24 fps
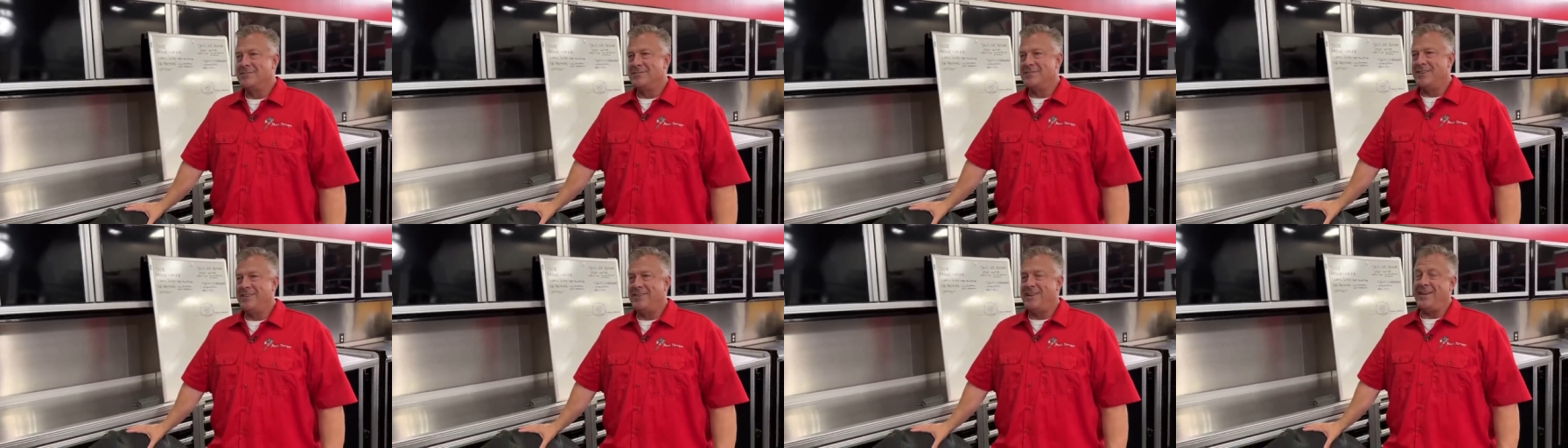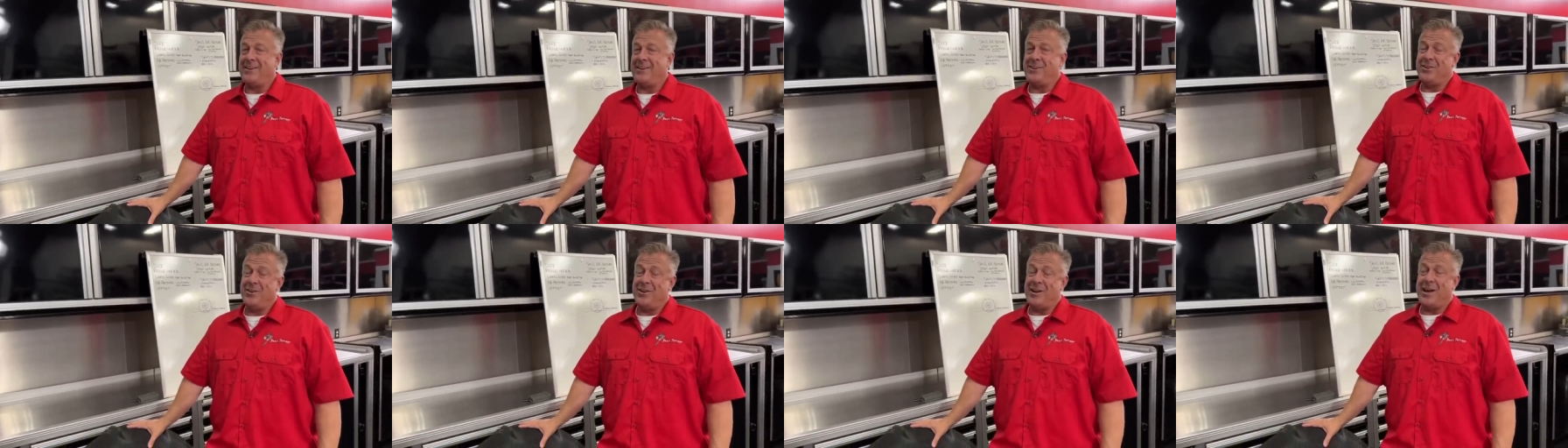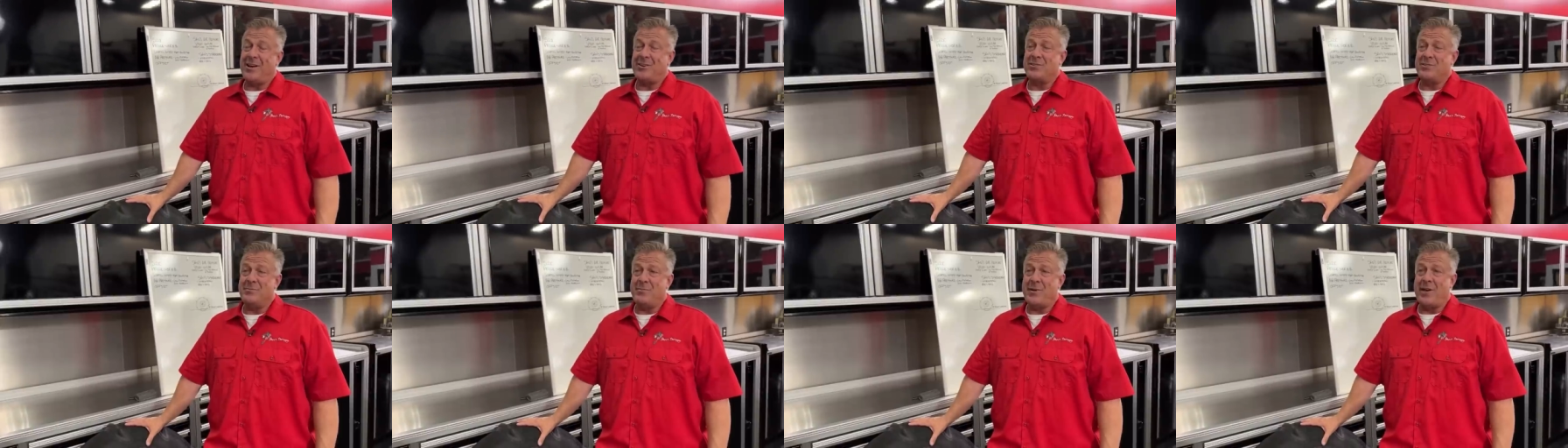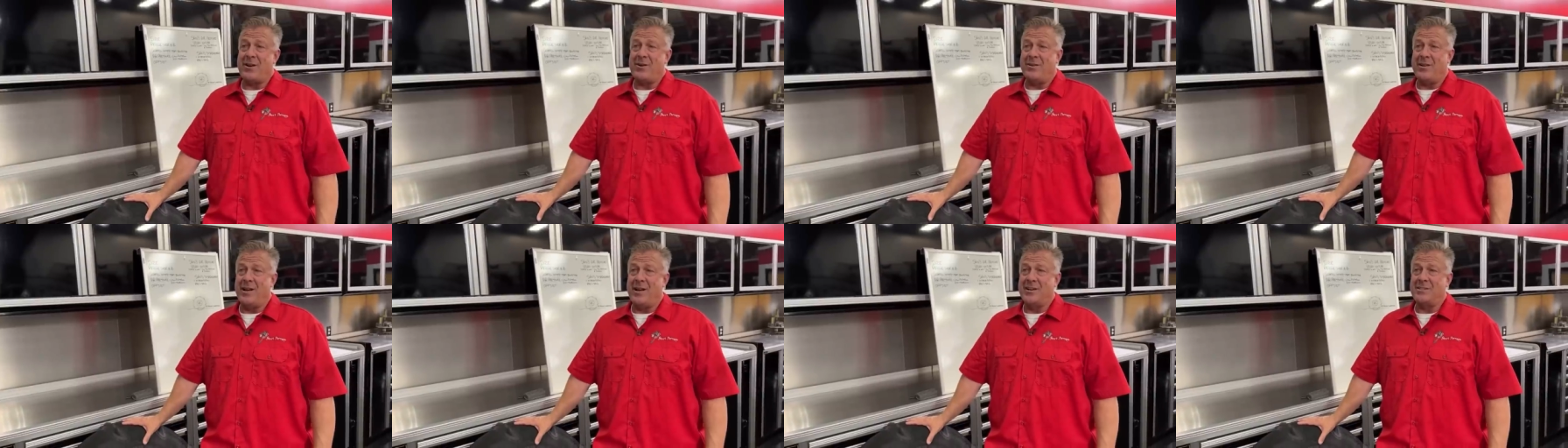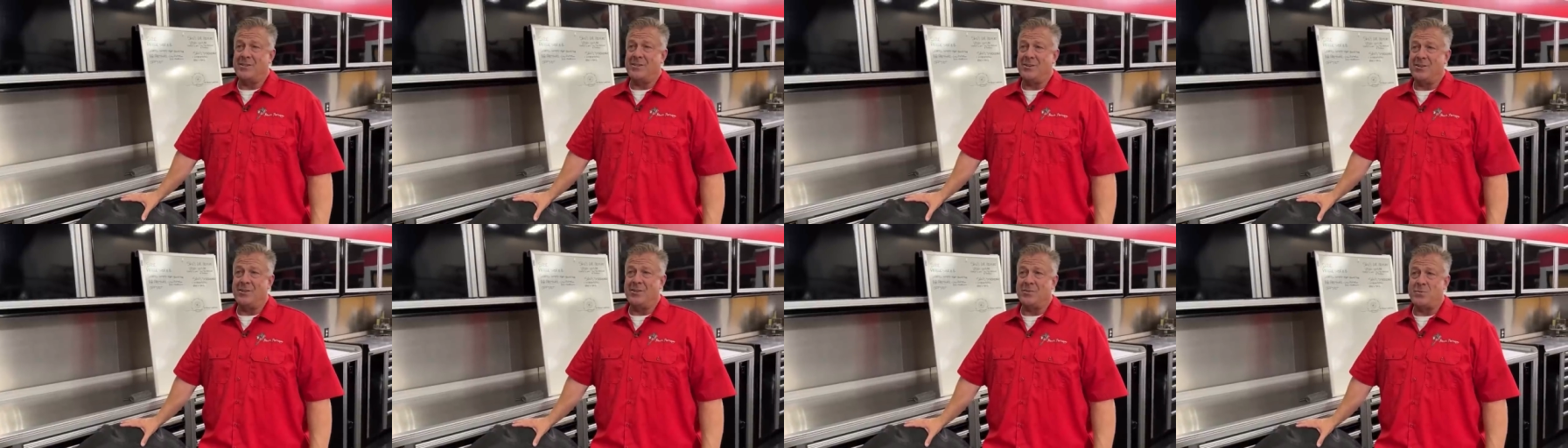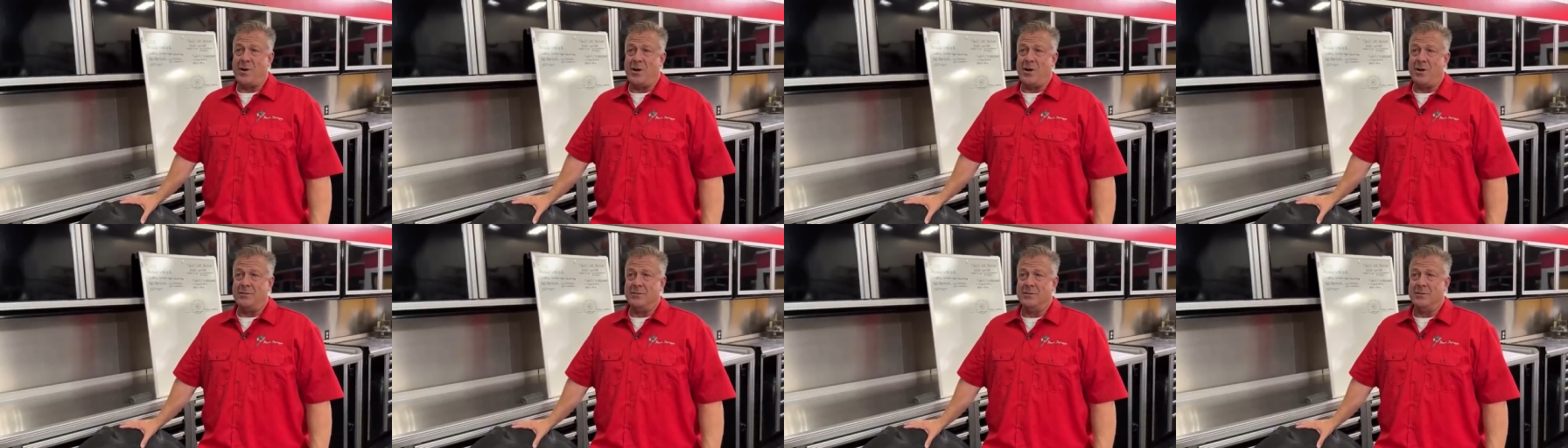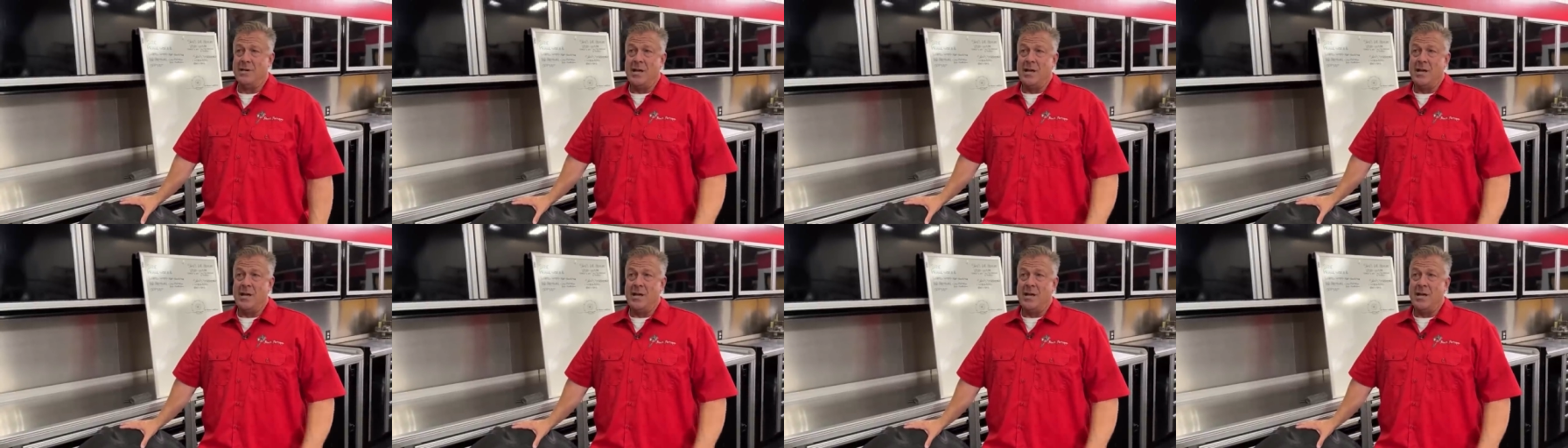And that could actually matter a lot to her as well.